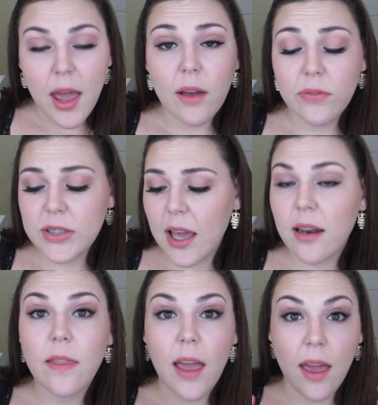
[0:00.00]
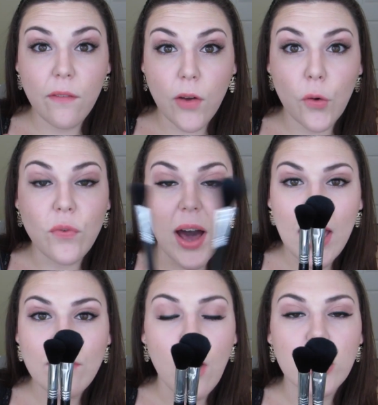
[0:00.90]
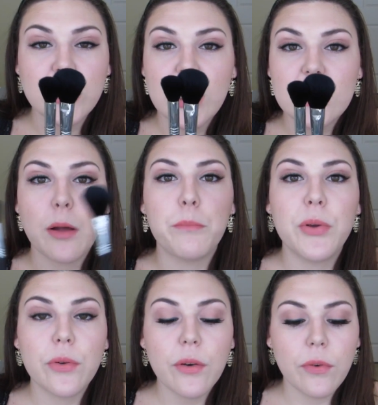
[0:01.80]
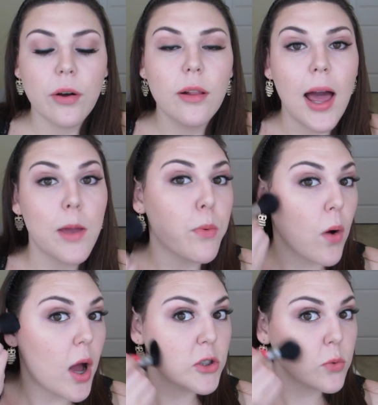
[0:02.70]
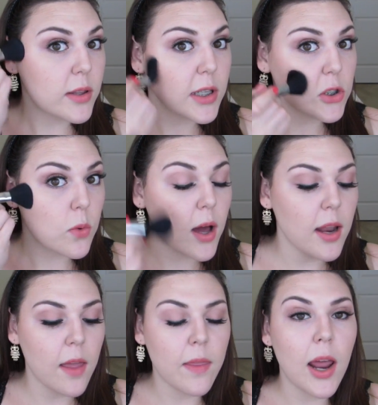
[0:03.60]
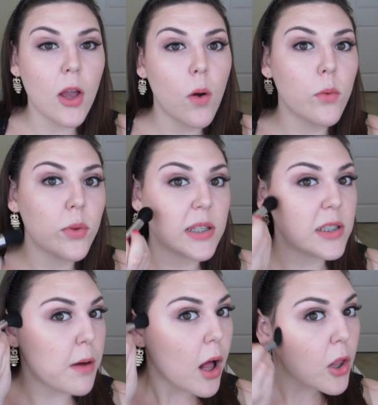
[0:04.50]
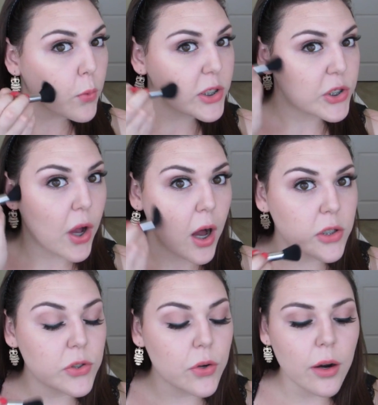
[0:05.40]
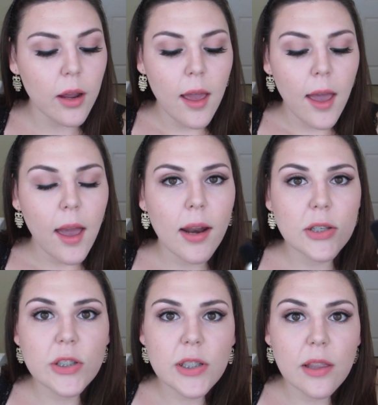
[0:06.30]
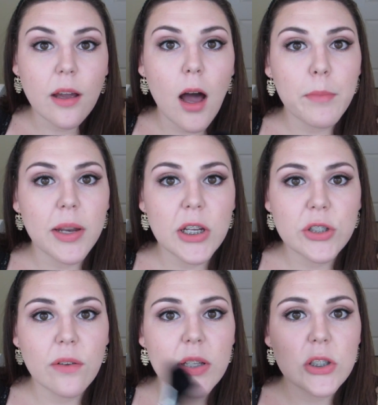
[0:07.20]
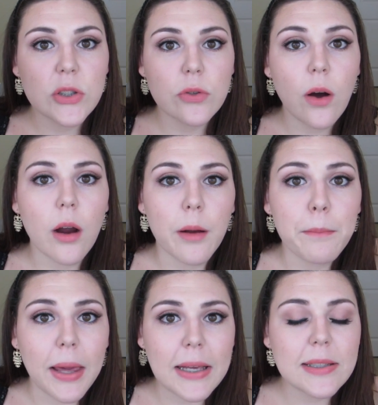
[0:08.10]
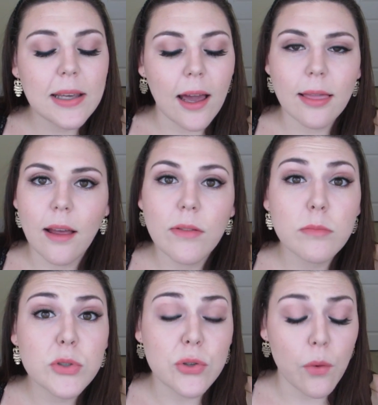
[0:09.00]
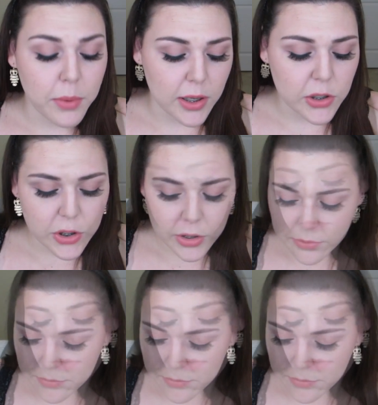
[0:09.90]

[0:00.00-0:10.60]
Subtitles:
F10 and the F05 are just beautiful. I bronze with this one, and then I go in with the smaller one to contour, and I just think the combination of these two are amazing. I love them so much.